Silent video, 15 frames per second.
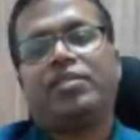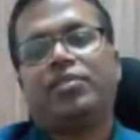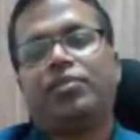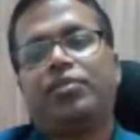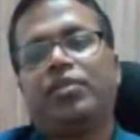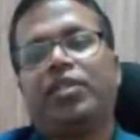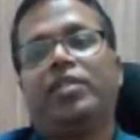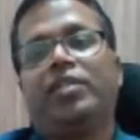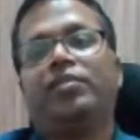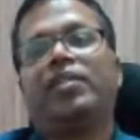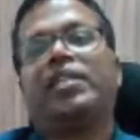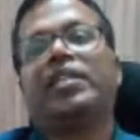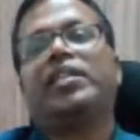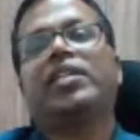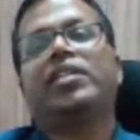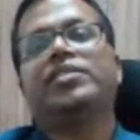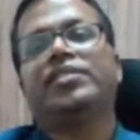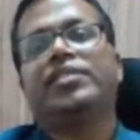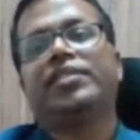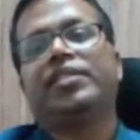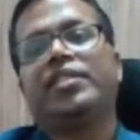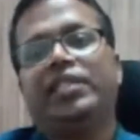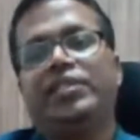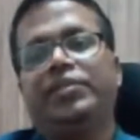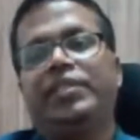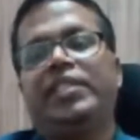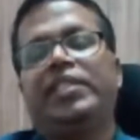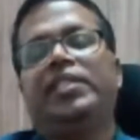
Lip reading: so here we can consider IUI.